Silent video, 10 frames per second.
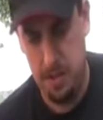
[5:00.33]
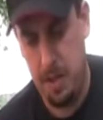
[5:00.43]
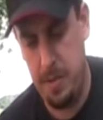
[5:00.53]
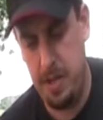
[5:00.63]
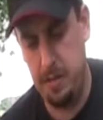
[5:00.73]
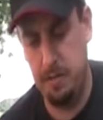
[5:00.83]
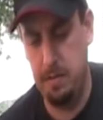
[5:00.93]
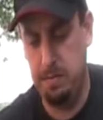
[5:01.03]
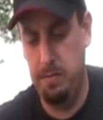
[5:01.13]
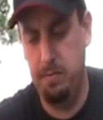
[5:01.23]
I mean,
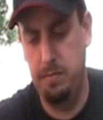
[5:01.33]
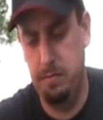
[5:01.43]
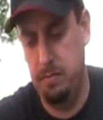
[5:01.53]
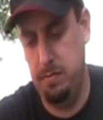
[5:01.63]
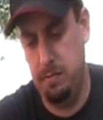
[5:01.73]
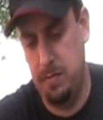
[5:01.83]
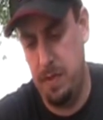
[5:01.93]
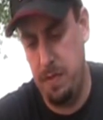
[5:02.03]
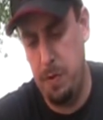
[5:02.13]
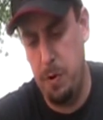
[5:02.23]

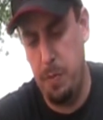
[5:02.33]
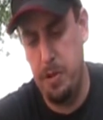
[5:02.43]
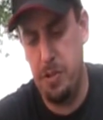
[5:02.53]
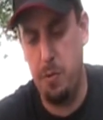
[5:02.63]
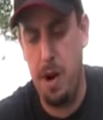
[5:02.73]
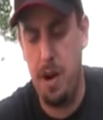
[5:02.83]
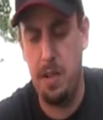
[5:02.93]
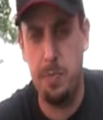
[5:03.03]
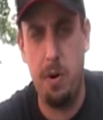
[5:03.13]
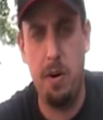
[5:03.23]
if you want to put your
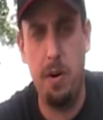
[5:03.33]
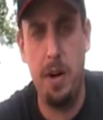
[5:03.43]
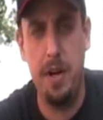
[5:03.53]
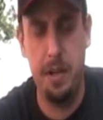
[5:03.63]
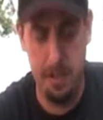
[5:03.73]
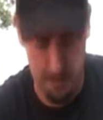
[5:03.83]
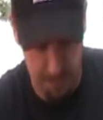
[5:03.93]
wireless part right here,